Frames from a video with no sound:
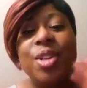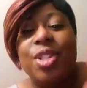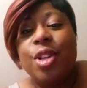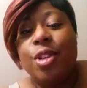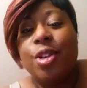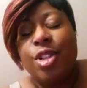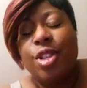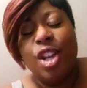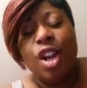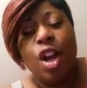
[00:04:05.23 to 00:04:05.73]
So
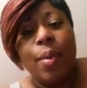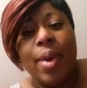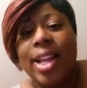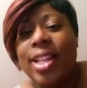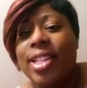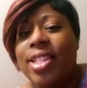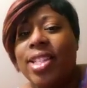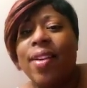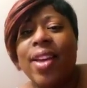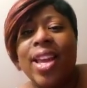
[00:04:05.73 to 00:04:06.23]
she go back
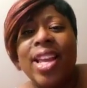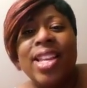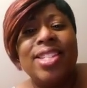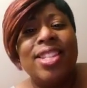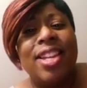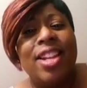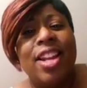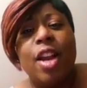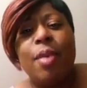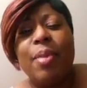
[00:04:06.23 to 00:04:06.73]
and tell
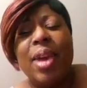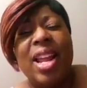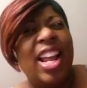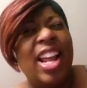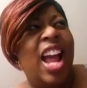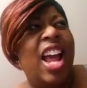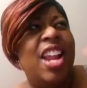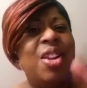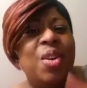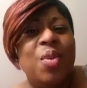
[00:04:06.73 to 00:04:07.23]
Issa and everybody,
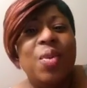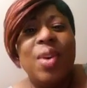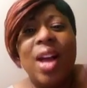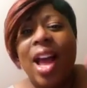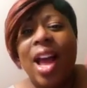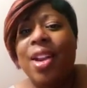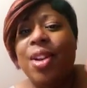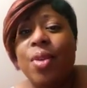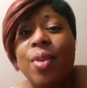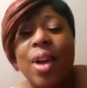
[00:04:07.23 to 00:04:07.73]
like, I
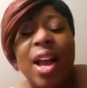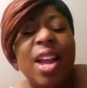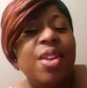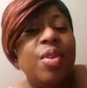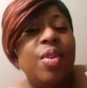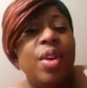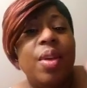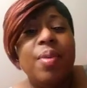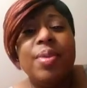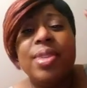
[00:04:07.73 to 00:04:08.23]

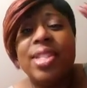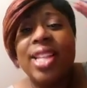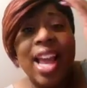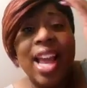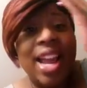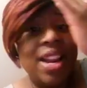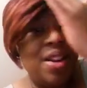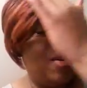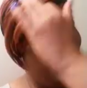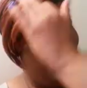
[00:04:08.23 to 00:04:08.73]
knew he was gay.
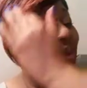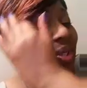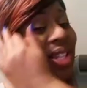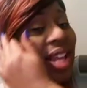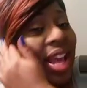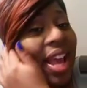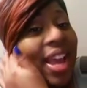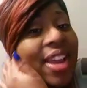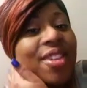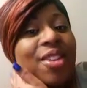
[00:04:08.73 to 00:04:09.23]
I knew he was
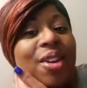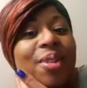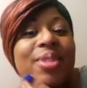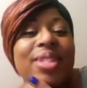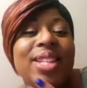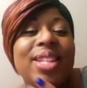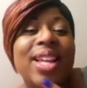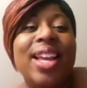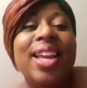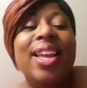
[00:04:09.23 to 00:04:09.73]
gay, you know what I'm
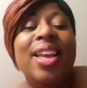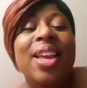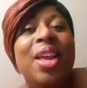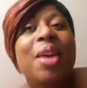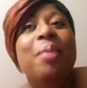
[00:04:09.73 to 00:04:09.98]
saying?